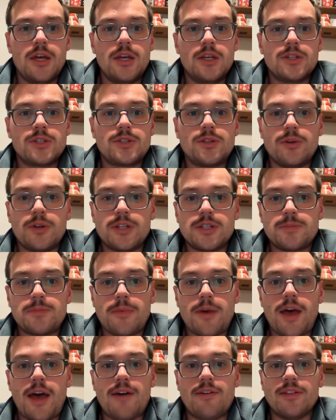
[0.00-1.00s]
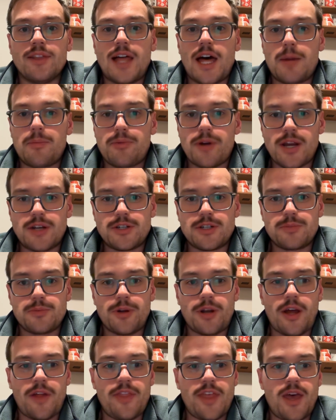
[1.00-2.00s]
Students have a lot of pressures put
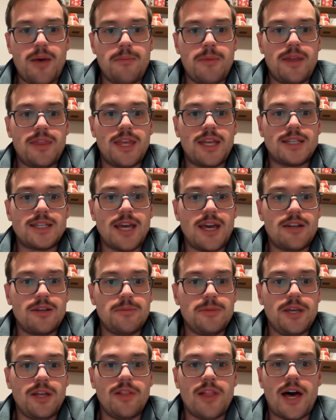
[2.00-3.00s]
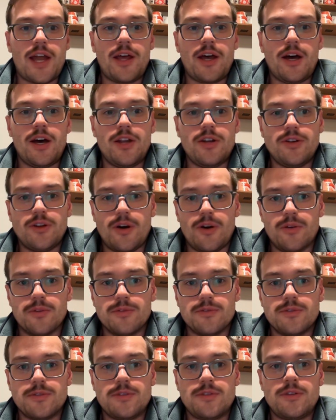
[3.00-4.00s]
on them, and they tend to be a lot of
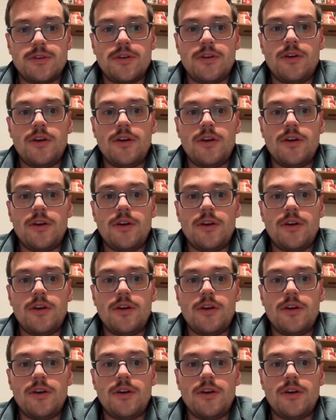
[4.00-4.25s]
unknowns,